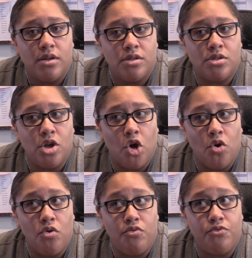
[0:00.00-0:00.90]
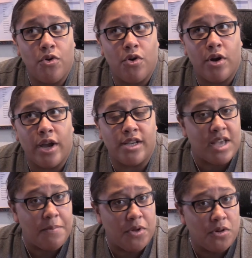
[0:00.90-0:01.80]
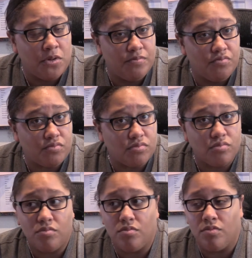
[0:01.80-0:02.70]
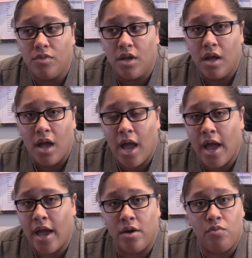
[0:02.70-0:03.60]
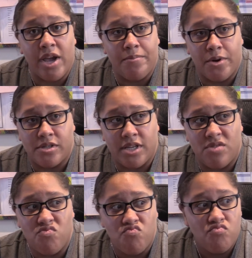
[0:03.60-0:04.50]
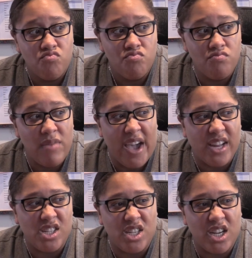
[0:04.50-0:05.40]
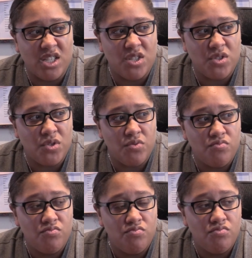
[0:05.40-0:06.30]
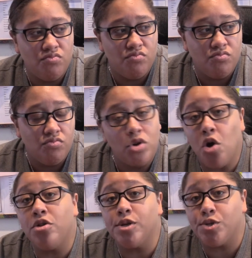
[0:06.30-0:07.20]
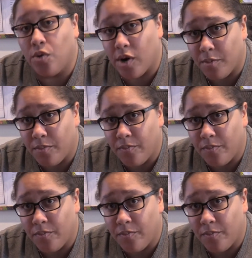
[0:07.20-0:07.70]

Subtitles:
So, for example, a white person might just go to the store